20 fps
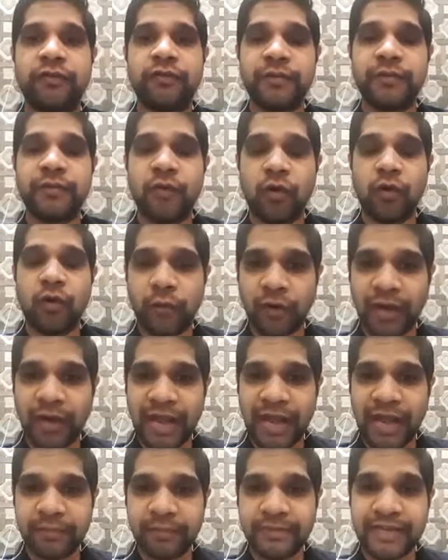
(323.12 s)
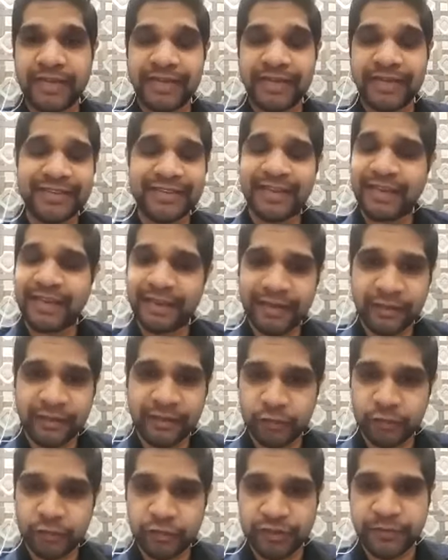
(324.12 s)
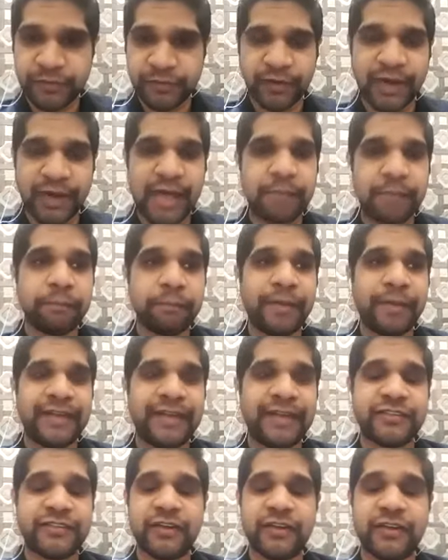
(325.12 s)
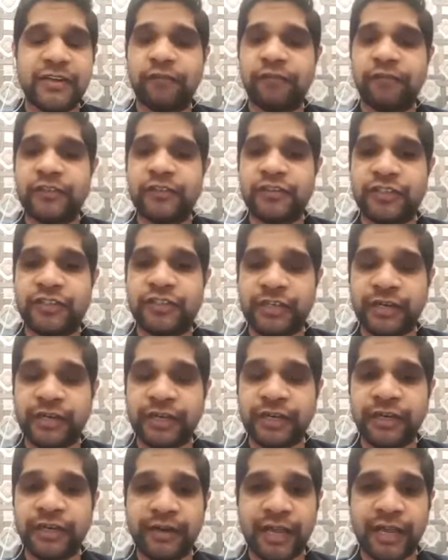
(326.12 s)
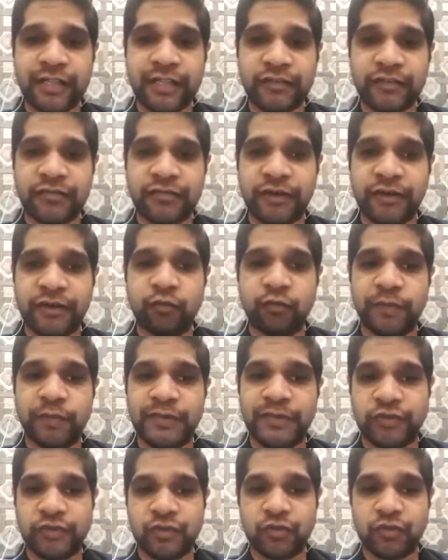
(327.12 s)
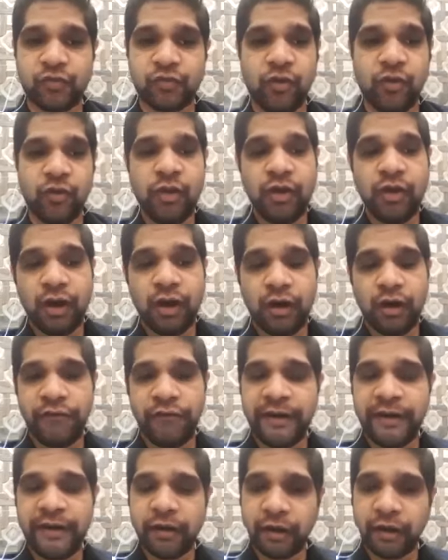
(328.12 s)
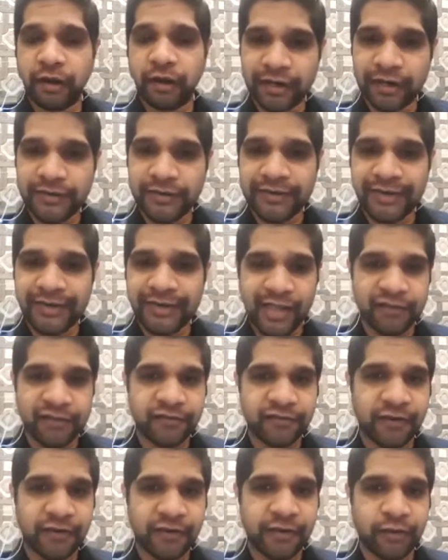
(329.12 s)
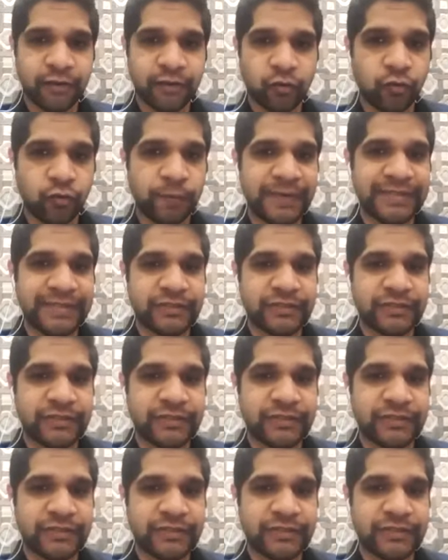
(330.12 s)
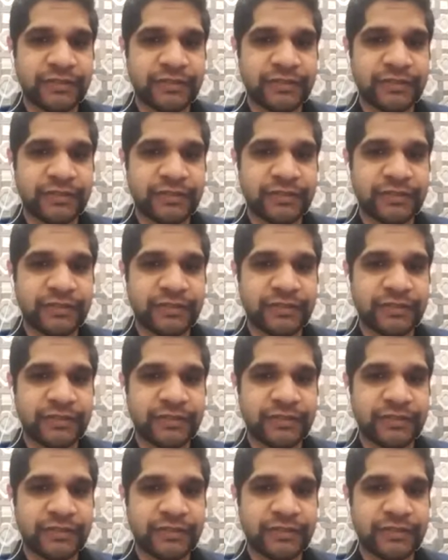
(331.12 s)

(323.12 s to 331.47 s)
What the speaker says: one more program. That is again a UG program, Bachelor of Engineering Transfer 2 plus 2. We call it Transfer 2 plus 2. Why?